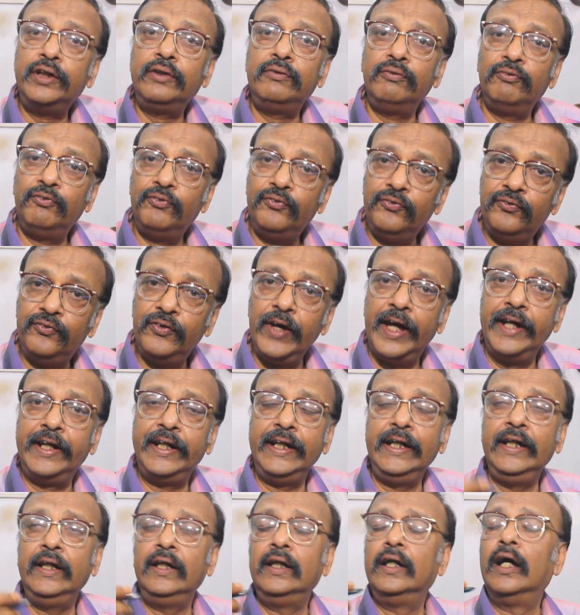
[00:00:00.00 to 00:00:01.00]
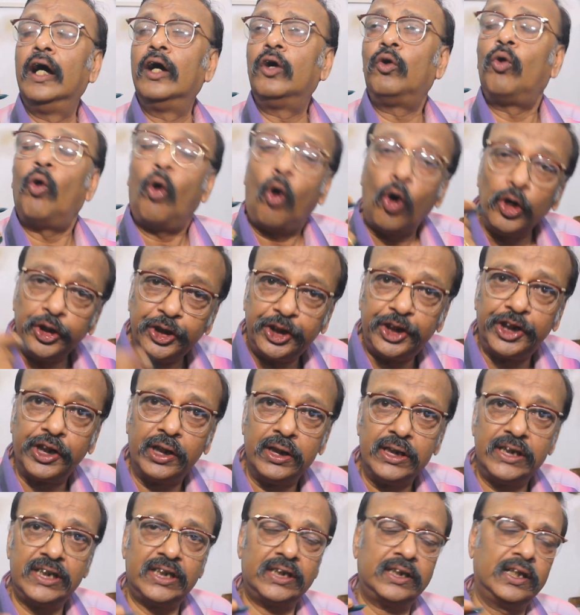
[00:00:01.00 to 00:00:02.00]
very
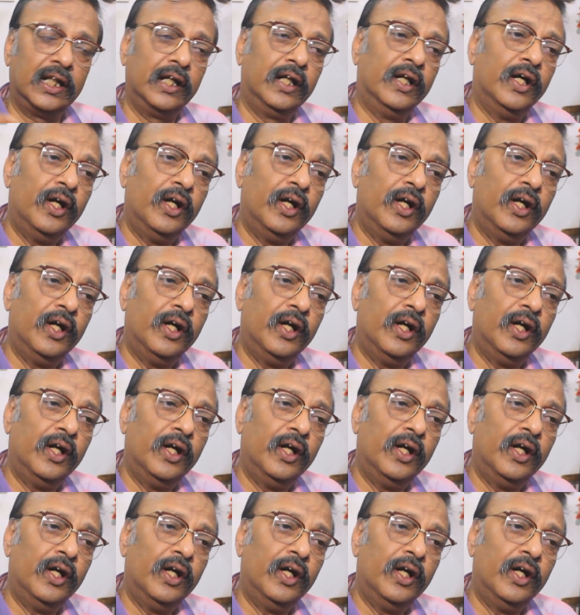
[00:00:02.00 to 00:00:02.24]
cautious